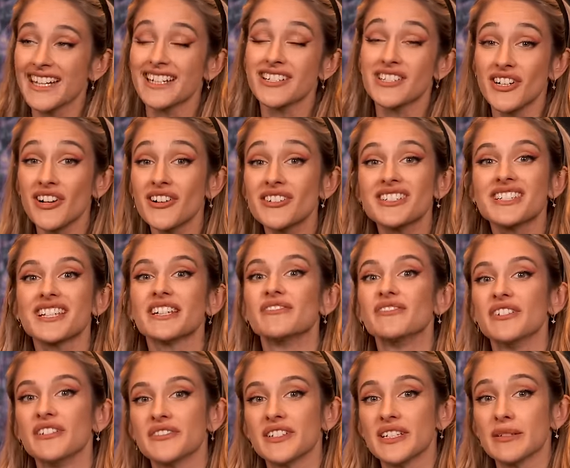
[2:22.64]
And it charges in
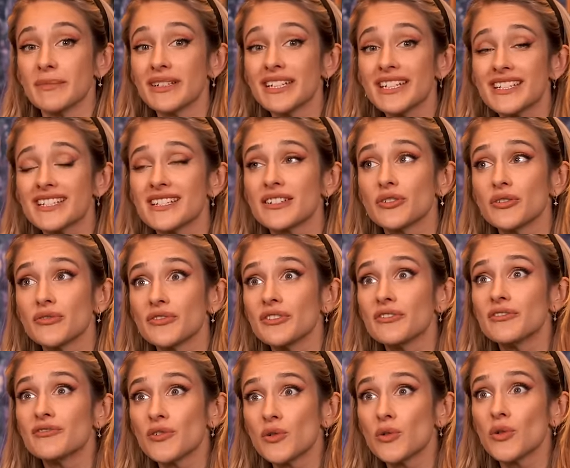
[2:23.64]
15 minutes to give
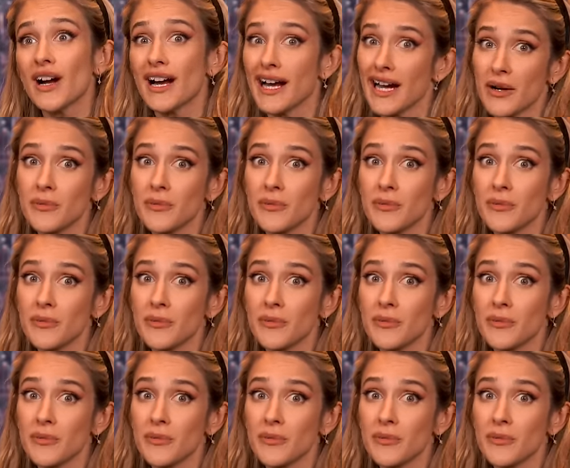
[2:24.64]
you 4